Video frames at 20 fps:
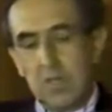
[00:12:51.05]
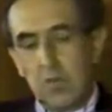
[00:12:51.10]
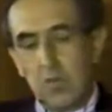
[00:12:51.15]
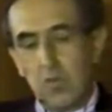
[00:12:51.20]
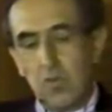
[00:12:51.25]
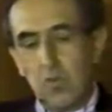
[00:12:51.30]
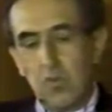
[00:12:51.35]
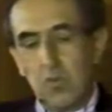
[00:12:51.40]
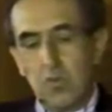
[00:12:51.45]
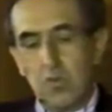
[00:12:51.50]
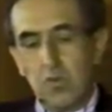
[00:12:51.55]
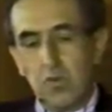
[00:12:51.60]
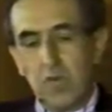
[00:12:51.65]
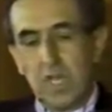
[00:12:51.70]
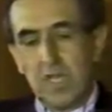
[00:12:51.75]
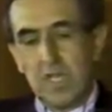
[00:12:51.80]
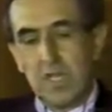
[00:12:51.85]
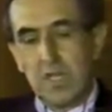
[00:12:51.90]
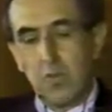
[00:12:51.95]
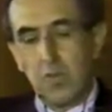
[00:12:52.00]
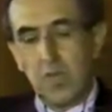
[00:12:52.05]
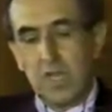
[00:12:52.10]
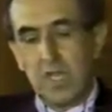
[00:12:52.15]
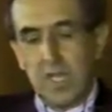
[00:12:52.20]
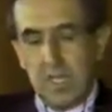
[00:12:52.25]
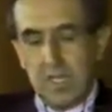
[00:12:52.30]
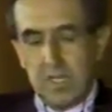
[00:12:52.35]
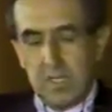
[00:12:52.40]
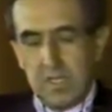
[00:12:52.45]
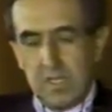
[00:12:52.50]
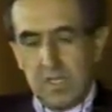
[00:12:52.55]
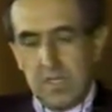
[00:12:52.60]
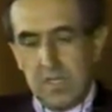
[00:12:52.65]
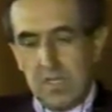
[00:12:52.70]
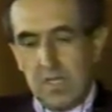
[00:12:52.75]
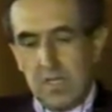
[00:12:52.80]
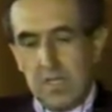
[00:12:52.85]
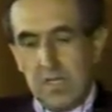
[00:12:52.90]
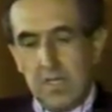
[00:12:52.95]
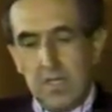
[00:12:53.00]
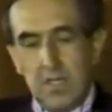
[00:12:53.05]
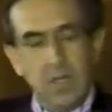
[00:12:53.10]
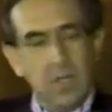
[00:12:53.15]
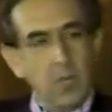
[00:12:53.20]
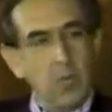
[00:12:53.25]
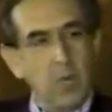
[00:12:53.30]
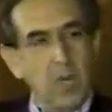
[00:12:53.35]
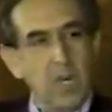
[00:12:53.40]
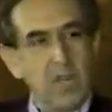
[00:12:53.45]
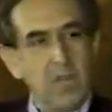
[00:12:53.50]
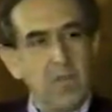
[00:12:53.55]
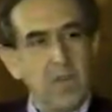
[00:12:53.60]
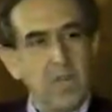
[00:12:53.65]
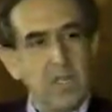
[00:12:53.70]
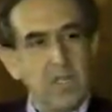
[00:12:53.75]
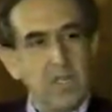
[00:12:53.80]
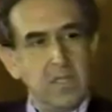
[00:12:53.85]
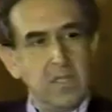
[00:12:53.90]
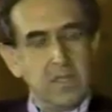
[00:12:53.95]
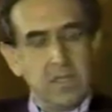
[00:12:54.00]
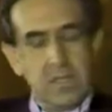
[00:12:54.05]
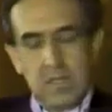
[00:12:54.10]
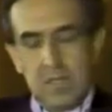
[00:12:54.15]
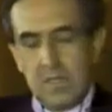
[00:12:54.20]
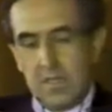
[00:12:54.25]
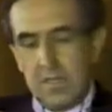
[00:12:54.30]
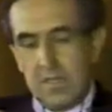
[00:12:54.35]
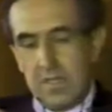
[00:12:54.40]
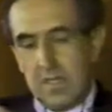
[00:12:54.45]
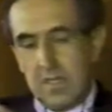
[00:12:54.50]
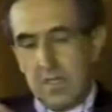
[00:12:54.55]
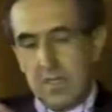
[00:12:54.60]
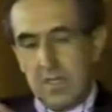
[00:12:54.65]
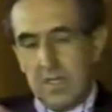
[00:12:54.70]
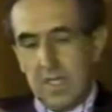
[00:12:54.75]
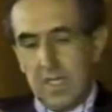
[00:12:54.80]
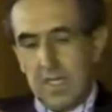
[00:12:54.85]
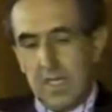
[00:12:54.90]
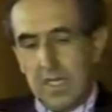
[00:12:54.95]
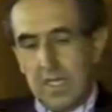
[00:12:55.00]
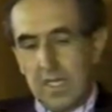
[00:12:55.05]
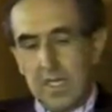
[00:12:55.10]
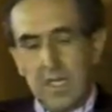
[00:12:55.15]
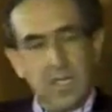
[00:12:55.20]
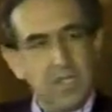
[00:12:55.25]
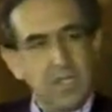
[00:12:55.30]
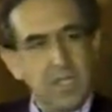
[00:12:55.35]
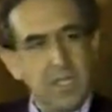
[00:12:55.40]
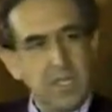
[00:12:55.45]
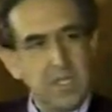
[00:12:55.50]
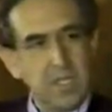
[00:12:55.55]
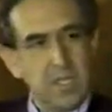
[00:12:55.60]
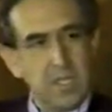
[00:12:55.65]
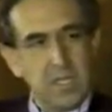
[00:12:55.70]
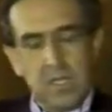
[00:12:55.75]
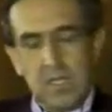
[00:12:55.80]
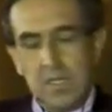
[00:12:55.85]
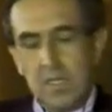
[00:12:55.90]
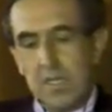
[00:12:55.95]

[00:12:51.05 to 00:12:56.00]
who together with his wife and sister,